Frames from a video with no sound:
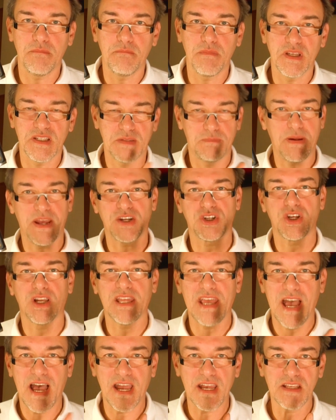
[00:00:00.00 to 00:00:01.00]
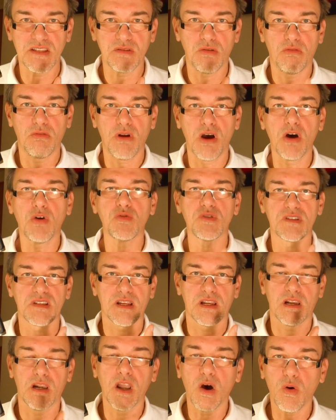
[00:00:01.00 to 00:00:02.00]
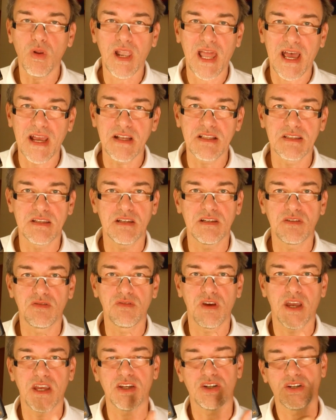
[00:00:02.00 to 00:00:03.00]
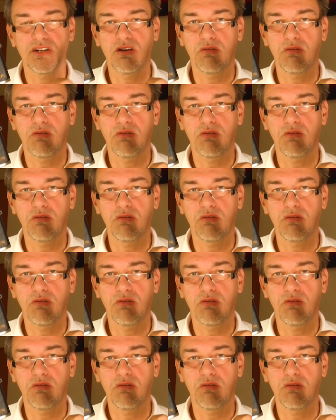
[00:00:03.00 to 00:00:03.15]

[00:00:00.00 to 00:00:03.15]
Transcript: especially ISO RAWs in low light situation.